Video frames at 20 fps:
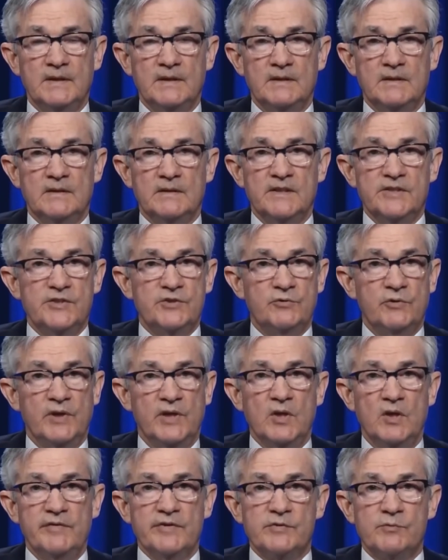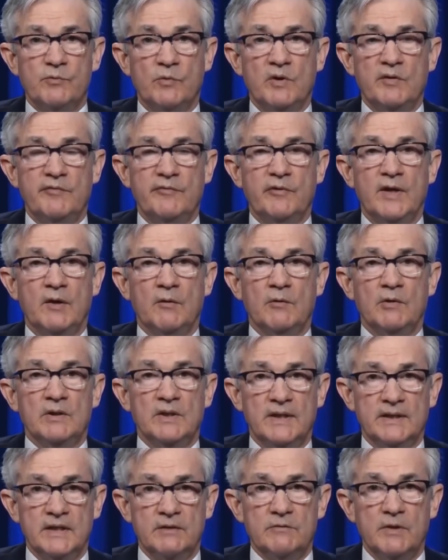This trade-off is one for our
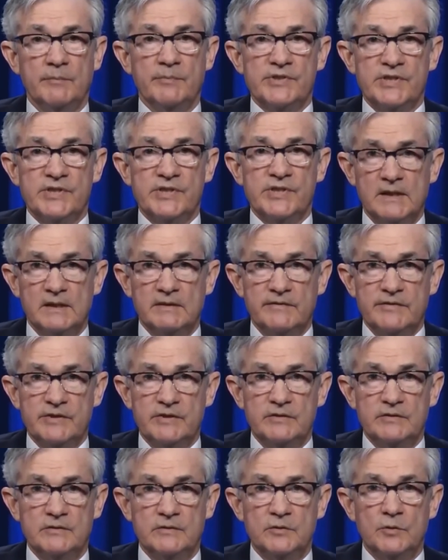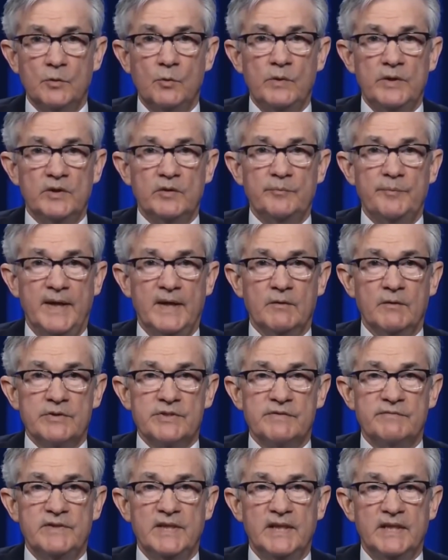elected representatives who wield powers
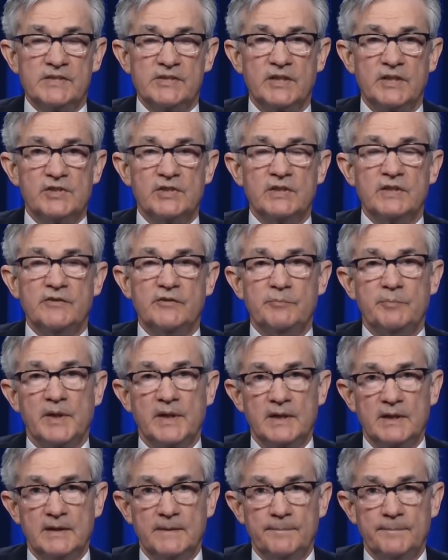of taxation and spending.